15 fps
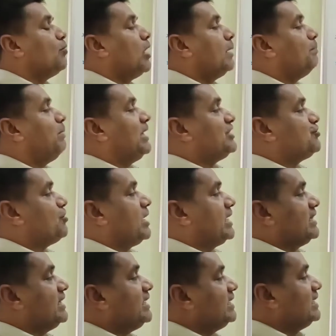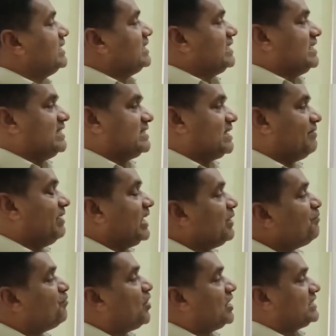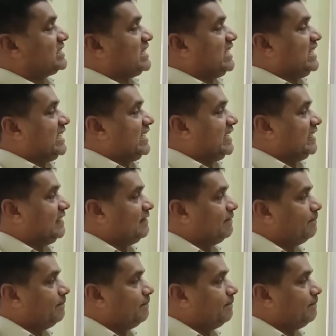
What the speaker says: one place to another easily, very fastly.